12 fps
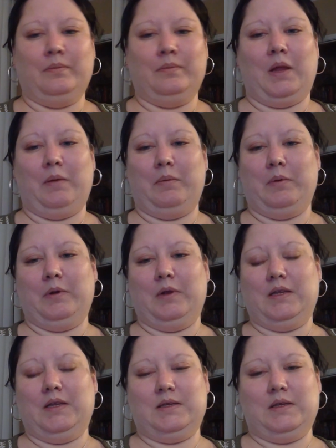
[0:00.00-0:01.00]
Never.
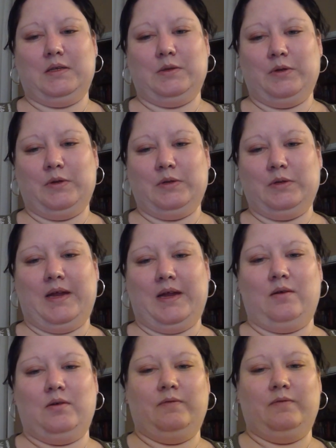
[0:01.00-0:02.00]
It's always been
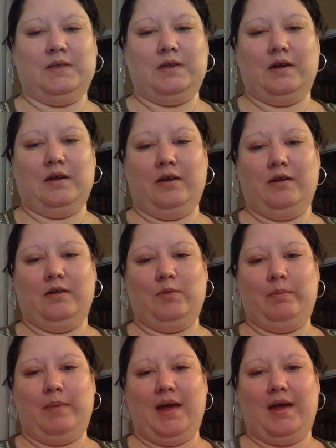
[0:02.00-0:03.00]
out. If it's not carried in my
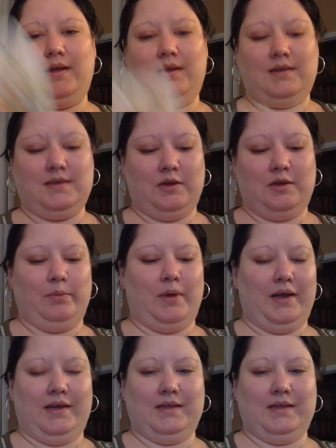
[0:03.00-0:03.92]
bag, it's nearby.